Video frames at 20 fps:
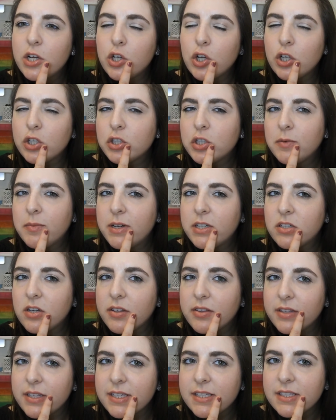not so much
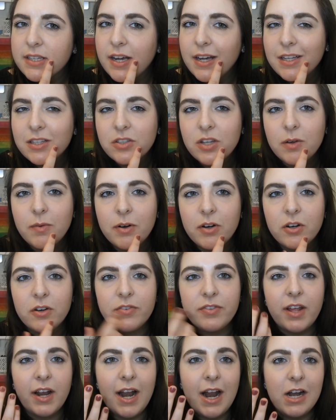on this side, so I wonder
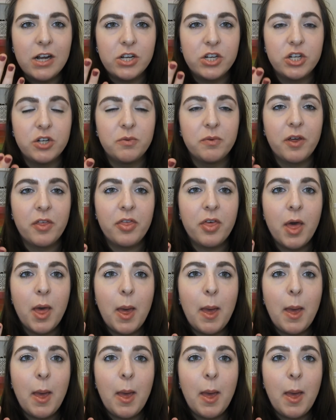if that had to do with